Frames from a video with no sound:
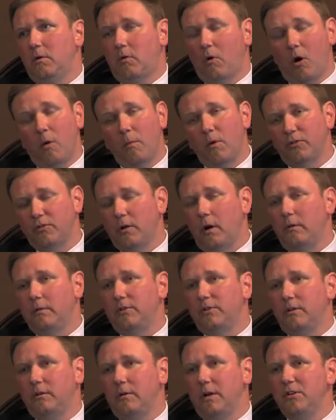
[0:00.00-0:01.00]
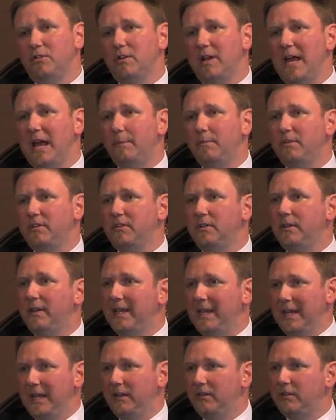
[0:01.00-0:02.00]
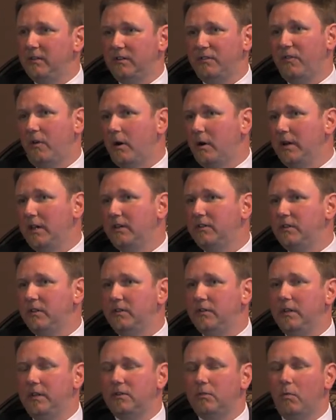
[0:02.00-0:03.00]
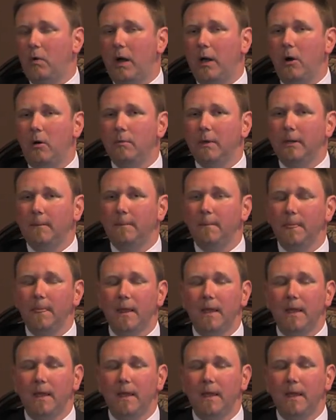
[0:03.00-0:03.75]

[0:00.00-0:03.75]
or almost all the generation, happens in the east, as far east as Wyoming.